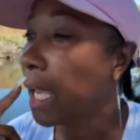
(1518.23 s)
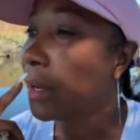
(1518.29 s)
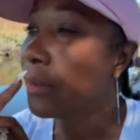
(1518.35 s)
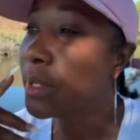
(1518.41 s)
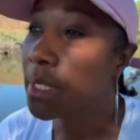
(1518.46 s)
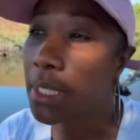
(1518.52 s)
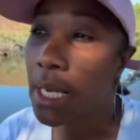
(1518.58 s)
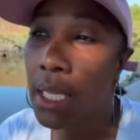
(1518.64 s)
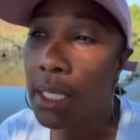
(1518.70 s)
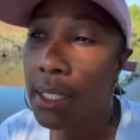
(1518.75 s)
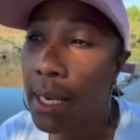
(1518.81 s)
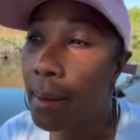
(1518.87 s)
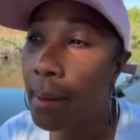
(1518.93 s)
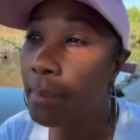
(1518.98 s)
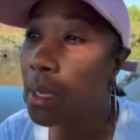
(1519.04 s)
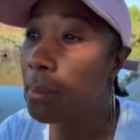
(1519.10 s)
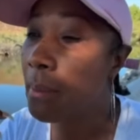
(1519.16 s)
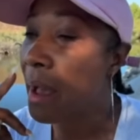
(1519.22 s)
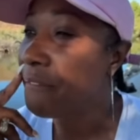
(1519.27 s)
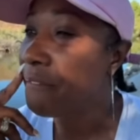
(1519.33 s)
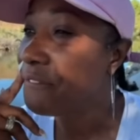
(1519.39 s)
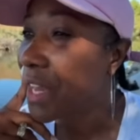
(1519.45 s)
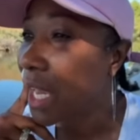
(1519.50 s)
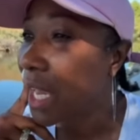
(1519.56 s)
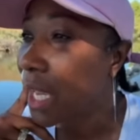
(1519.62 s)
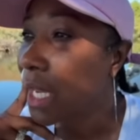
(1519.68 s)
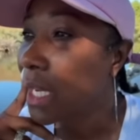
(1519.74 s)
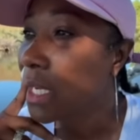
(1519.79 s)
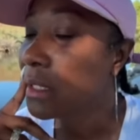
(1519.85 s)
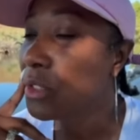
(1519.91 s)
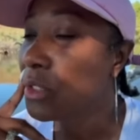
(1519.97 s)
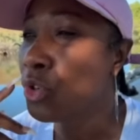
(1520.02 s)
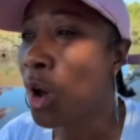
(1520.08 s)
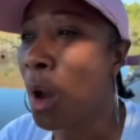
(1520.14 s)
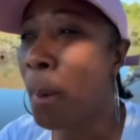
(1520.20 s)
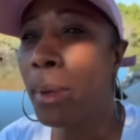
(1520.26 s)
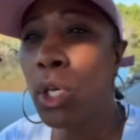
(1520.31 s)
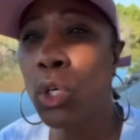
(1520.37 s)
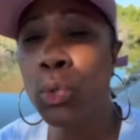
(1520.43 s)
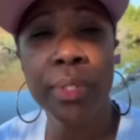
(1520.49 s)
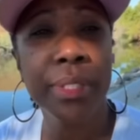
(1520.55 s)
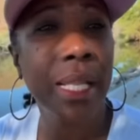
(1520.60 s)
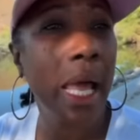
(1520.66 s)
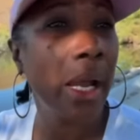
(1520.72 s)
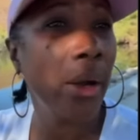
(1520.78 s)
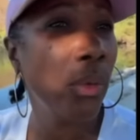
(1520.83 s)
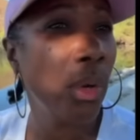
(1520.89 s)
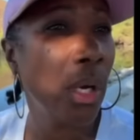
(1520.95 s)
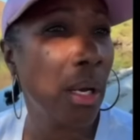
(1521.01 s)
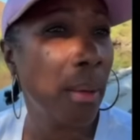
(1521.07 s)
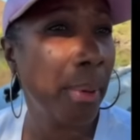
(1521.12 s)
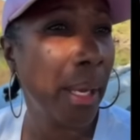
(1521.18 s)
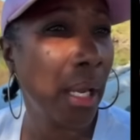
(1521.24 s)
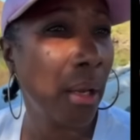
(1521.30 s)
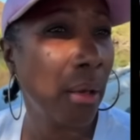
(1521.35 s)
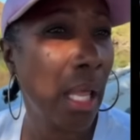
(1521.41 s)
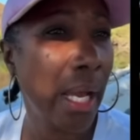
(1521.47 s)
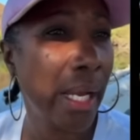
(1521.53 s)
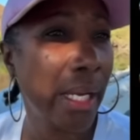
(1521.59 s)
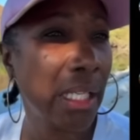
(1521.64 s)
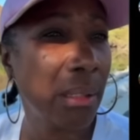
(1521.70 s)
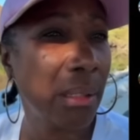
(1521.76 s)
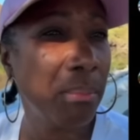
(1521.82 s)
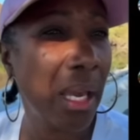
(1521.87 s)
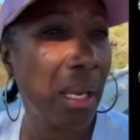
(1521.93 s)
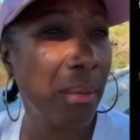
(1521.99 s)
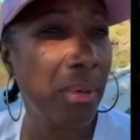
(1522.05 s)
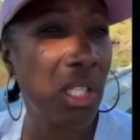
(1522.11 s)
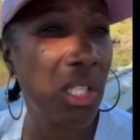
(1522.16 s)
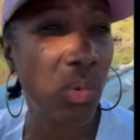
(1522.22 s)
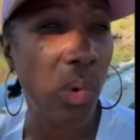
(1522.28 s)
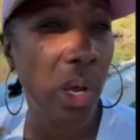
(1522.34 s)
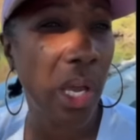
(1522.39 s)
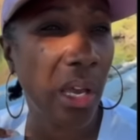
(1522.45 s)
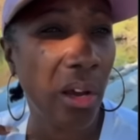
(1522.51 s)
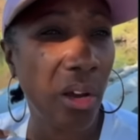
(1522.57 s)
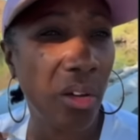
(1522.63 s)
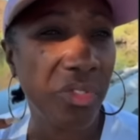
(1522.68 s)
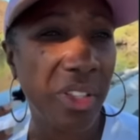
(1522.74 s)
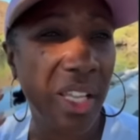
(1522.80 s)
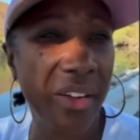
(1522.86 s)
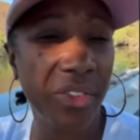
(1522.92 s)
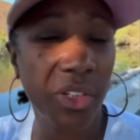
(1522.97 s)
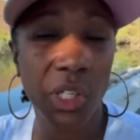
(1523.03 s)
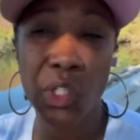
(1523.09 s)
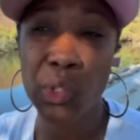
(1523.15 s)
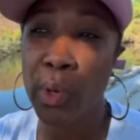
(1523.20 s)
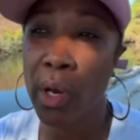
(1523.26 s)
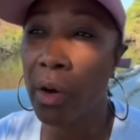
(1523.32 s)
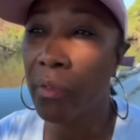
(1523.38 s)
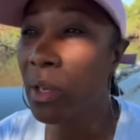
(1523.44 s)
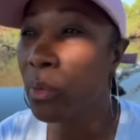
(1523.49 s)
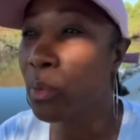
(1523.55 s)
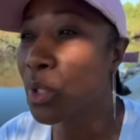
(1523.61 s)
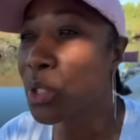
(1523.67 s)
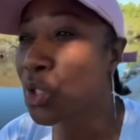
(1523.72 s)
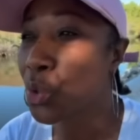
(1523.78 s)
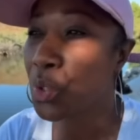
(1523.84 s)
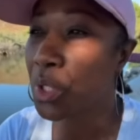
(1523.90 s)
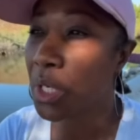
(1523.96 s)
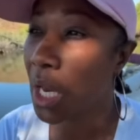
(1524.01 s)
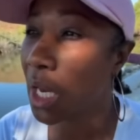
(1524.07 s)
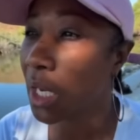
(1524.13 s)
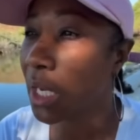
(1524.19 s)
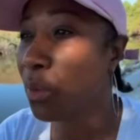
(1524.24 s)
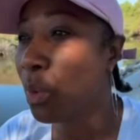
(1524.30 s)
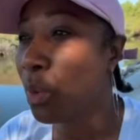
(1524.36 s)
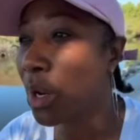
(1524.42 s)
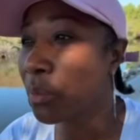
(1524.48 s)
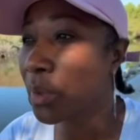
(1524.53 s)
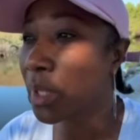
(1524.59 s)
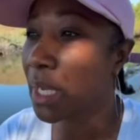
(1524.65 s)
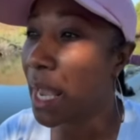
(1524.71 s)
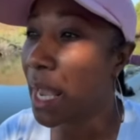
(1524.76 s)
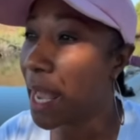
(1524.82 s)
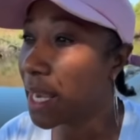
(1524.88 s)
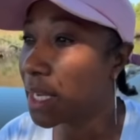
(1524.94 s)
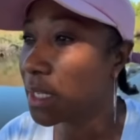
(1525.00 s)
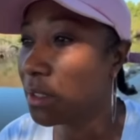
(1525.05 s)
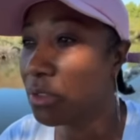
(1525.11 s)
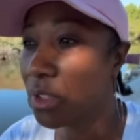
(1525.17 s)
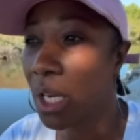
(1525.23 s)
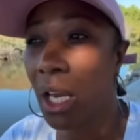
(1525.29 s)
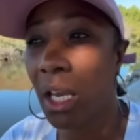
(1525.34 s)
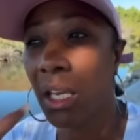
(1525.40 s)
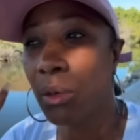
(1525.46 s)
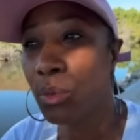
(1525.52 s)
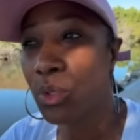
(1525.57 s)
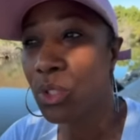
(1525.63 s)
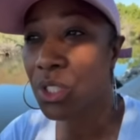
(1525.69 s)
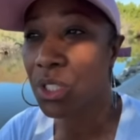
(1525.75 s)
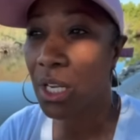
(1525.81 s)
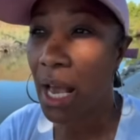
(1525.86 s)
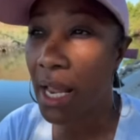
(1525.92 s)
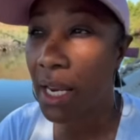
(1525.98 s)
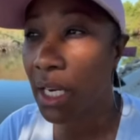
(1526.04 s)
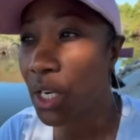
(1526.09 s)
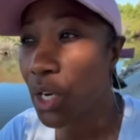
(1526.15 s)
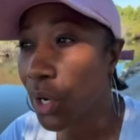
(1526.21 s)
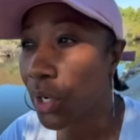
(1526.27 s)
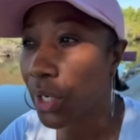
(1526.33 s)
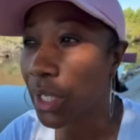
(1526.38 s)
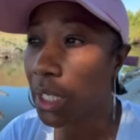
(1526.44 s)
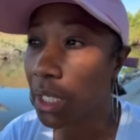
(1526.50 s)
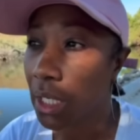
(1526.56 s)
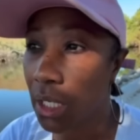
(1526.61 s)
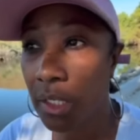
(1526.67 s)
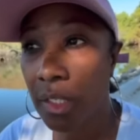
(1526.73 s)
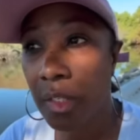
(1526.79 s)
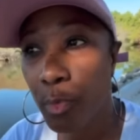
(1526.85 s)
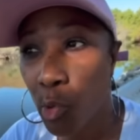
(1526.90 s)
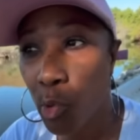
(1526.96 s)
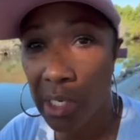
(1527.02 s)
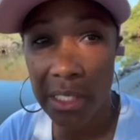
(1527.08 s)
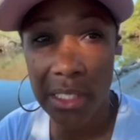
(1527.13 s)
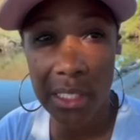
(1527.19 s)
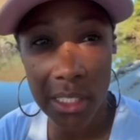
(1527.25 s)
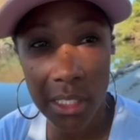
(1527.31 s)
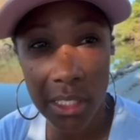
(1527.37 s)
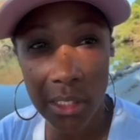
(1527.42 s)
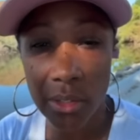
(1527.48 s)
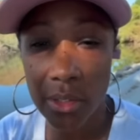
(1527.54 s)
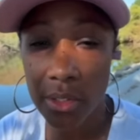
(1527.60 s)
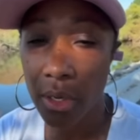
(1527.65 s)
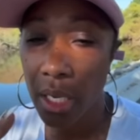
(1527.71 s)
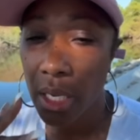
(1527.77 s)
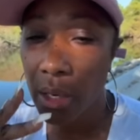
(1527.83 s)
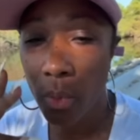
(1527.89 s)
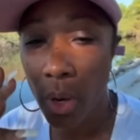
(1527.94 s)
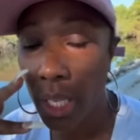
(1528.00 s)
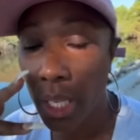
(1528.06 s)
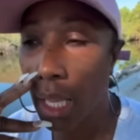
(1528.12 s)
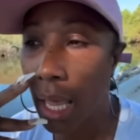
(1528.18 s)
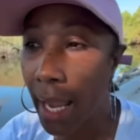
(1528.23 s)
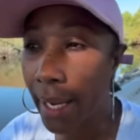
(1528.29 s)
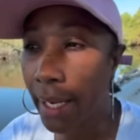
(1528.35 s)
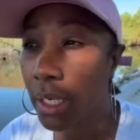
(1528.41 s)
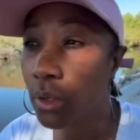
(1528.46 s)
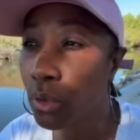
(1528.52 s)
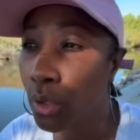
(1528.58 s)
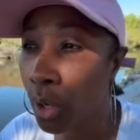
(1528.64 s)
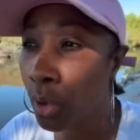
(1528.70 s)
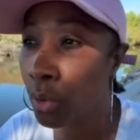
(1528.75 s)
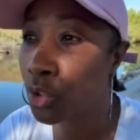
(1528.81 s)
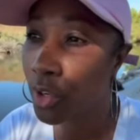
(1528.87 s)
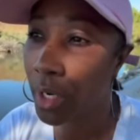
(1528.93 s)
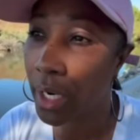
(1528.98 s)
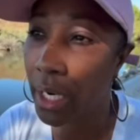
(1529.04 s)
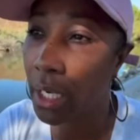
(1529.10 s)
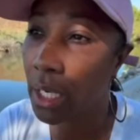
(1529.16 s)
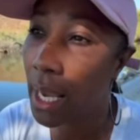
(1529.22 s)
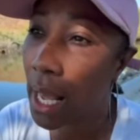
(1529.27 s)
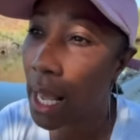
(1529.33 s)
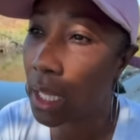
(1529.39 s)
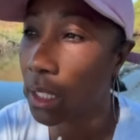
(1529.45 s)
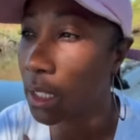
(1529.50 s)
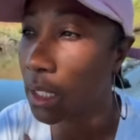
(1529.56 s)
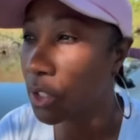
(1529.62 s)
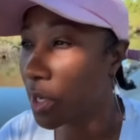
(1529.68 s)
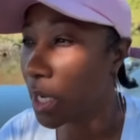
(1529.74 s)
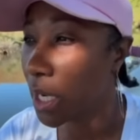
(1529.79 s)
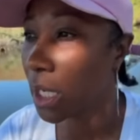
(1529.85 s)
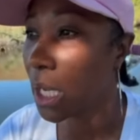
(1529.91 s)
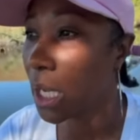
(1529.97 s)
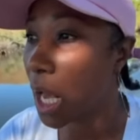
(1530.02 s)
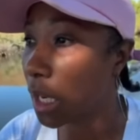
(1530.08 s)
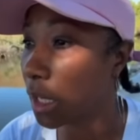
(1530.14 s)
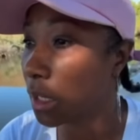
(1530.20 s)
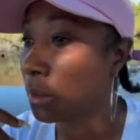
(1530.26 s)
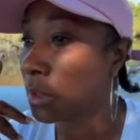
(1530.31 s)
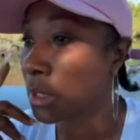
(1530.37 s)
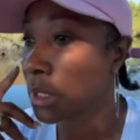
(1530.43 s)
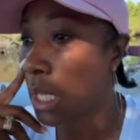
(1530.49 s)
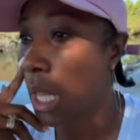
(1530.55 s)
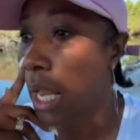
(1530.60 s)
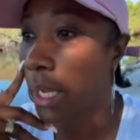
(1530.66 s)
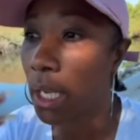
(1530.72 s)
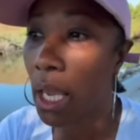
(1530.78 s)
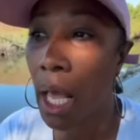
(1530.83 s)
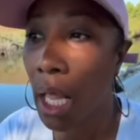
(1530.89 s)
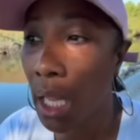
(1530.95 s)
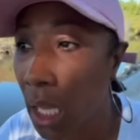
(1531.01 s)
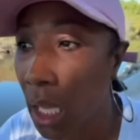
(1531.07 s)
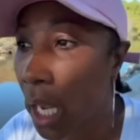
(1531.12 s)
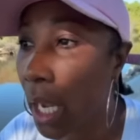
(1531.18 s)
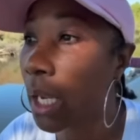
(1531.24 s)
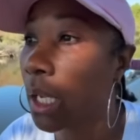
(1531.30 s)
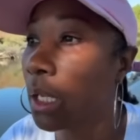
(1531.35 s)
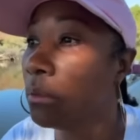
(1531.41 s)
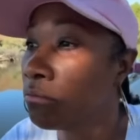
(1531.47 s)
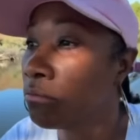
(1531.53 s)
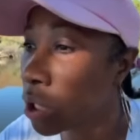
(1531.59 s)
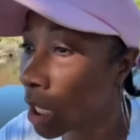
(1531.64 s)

he was yelling at me in my face. You know, Blue was like, what, babe? Like maybe 12, 11 or 12. He was too young. He wasn't really active yet. He was kind of nerdy and in the sports still. So he wasn't like, you know, Dre and Kali. Dre and Kali was like LA